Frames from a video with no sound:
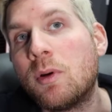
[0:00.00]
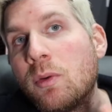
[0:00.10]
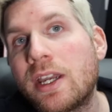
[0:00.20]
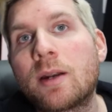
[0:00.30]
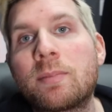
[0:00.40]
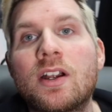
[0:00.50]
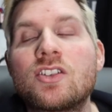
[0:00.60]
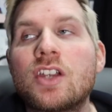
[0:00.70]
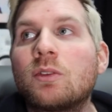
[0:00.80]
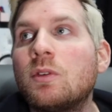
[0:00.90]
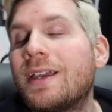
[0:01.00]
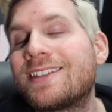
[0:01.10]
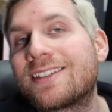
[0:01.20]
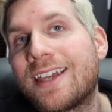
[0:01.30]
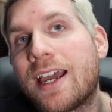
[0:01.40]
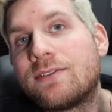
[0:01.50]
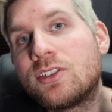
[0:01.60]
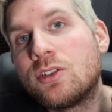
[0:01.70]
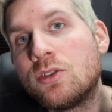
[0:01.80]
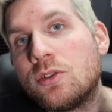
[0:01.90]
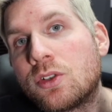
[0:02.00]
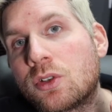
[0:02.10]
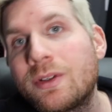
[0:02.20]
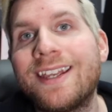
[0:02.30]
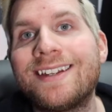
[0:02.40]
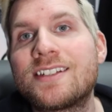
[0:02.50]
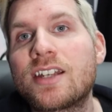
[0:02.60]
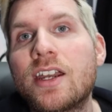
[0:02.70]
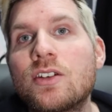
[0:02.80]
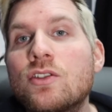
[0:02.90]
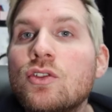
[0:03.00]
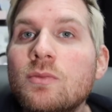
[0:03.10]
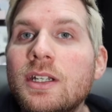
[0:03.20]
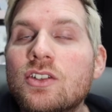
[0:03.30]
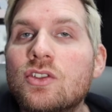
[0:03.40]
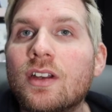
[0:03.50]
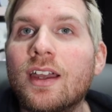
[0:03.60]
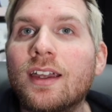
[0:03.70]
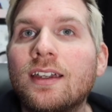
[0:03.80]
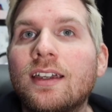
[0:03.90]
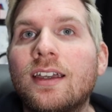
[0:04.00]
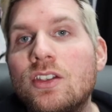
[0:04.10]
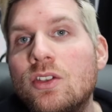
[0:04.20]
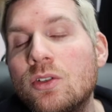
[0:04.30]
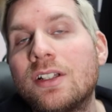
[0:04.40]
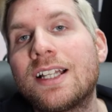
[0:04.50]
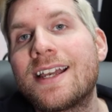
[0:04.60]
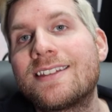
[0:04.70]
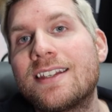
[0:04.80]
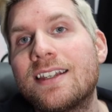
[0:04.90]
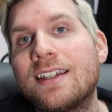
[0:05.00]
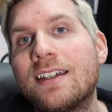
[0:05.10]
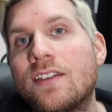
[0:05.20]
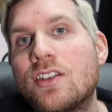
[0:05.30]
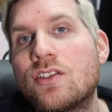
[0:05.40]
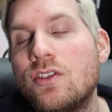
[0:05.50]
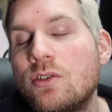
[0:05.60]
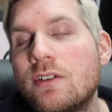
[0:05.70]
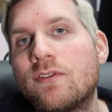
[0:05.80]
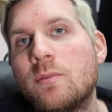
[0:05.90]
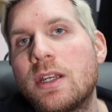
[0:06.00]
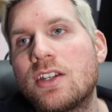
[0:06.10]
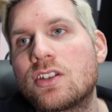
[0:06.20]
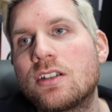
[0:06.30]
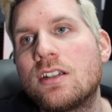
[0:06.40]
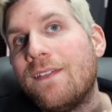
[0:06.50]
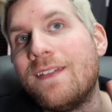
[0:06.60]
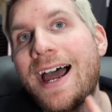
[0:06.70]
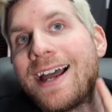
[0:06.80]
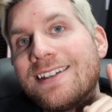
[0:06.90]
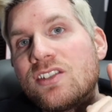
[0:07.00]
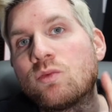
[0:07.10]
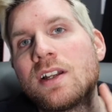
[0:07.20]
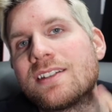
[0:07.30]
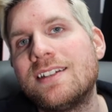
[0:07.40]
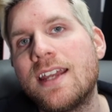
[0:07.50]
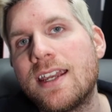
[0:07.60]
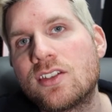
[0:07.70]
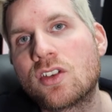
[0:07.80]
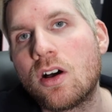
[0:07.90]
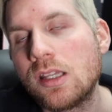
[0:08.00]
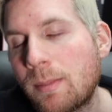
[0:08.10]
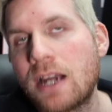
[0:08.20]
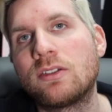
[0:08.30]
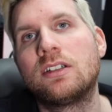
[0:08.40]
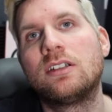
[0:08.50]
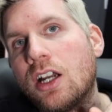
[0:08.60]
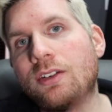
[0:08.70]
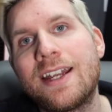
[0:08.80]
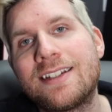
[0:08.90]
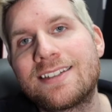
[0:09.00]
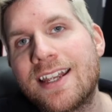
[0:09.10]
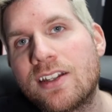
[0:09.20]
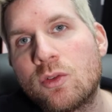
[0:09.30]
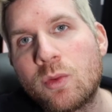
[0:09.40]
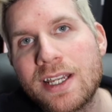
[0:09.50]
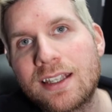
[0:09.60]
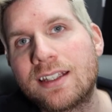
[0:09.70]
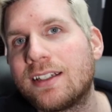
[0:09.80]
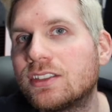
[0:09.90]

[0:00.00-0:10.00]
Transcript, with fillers: But we got a project. We basically have to create an entire two-minute track utilizing this new information, and that is what today is all about. All right, it's the end of the week.